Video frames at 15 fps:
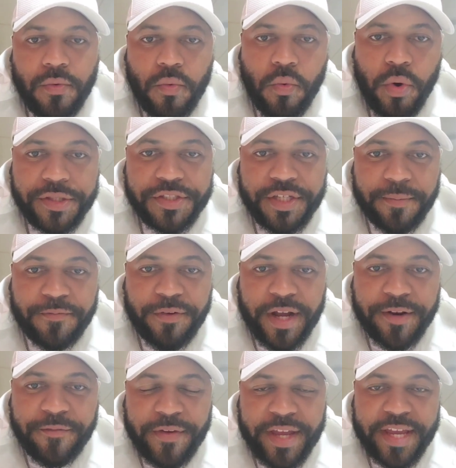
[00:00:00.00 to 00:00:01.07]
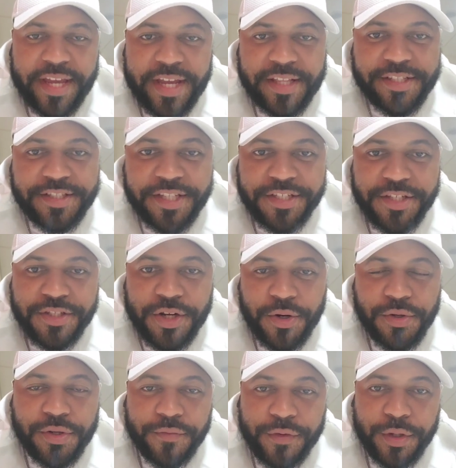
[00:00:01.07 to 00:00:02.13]
What's up, fight fans? This is
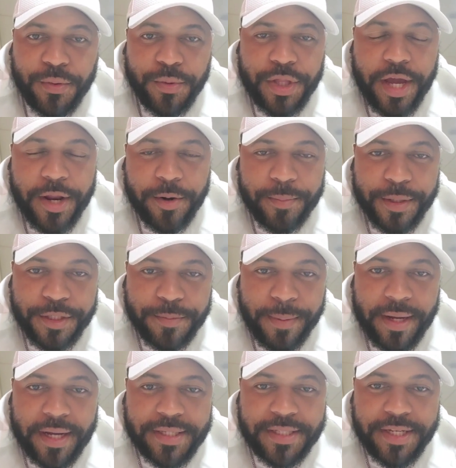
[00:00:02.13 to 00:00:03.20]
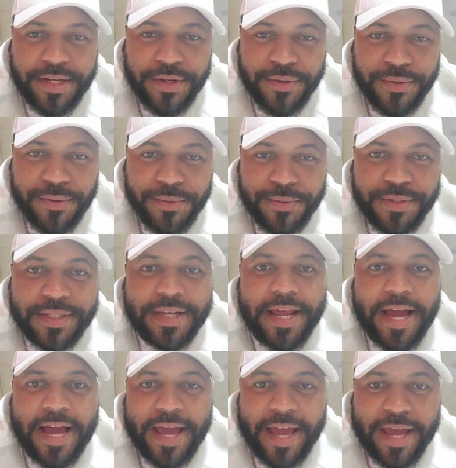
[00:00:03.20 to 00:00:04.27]
Kurt DeVille with Counterpunch Boxing News, and
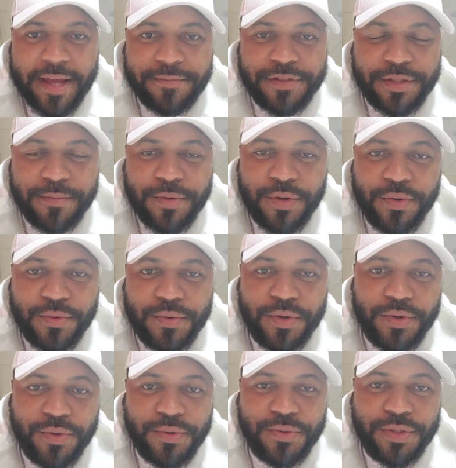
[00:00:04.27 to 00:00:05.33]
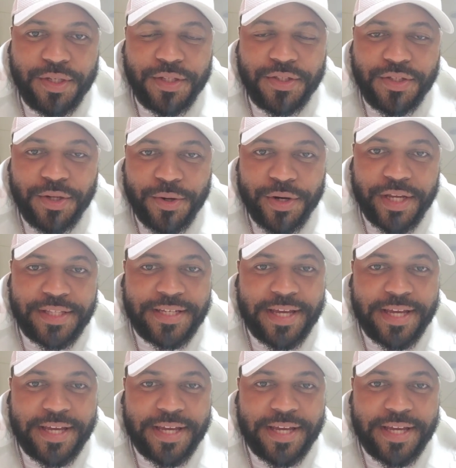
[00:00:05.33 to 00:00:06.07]
I have some new news concerning